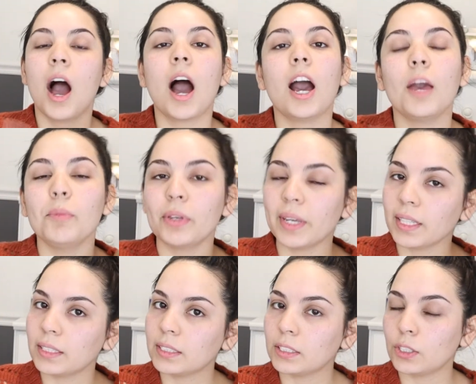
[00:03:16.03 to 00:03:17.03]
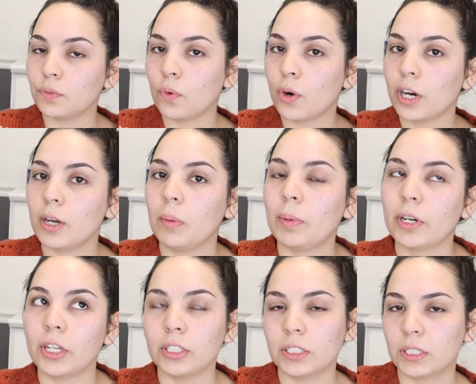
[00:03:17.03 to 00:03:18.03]
You can get this at Sephora, but
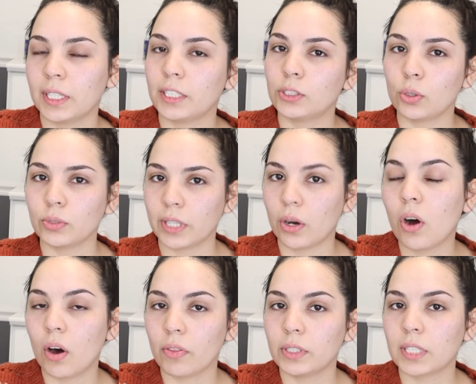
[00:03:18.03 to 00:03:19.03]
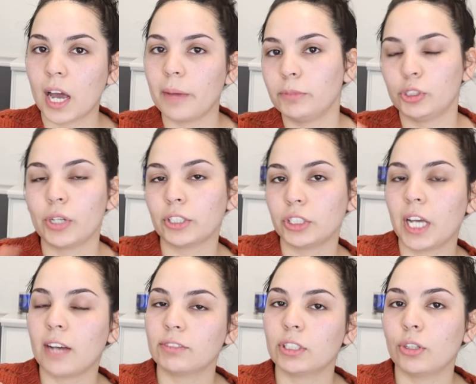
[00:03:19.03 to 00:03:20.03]
it's like sold out all the time, so you actually
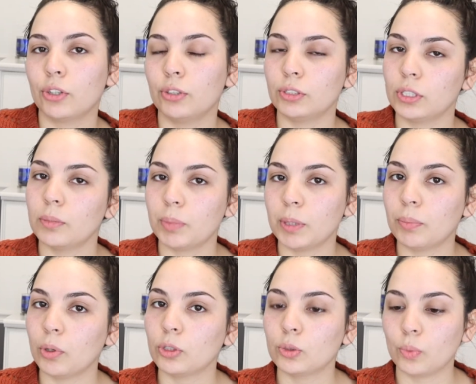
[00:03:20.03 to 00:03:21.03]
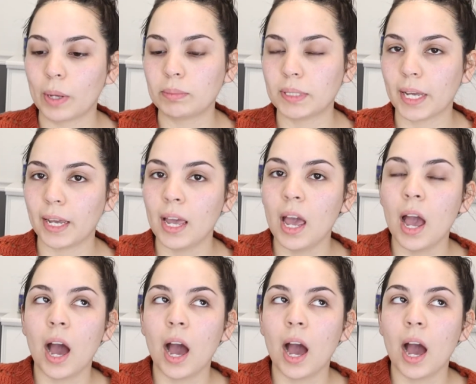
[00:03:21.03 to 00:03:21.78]
have to go You to the People's website.